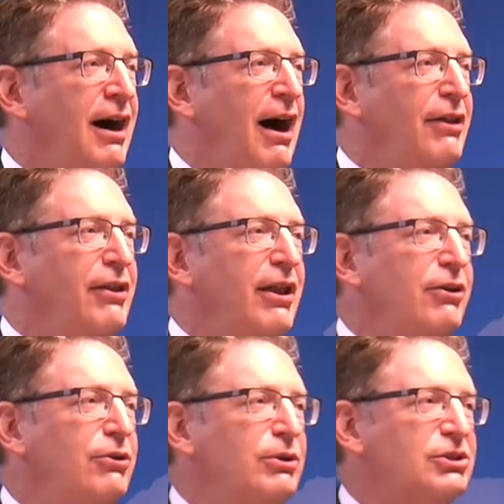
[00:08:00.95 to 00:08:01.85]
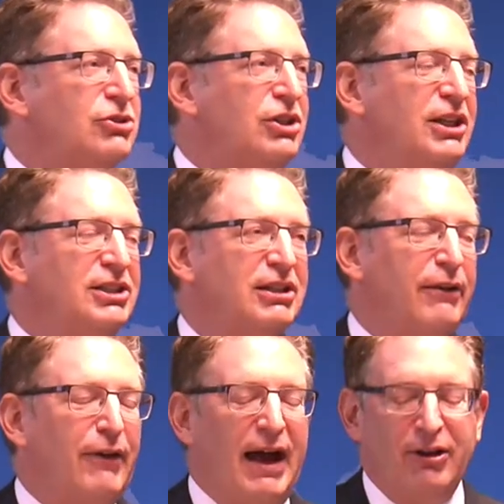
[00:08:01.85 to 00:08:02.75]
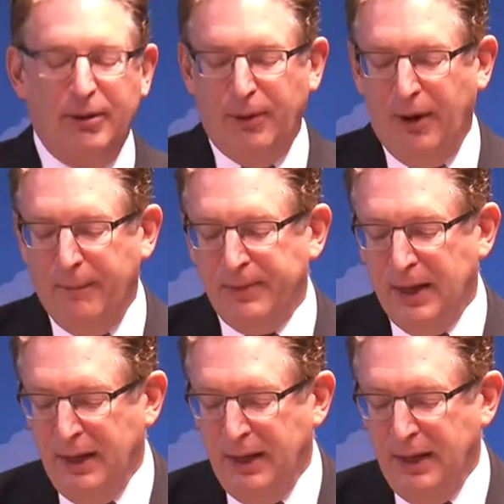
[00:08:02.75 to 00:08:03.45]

other than who was strategically valuable.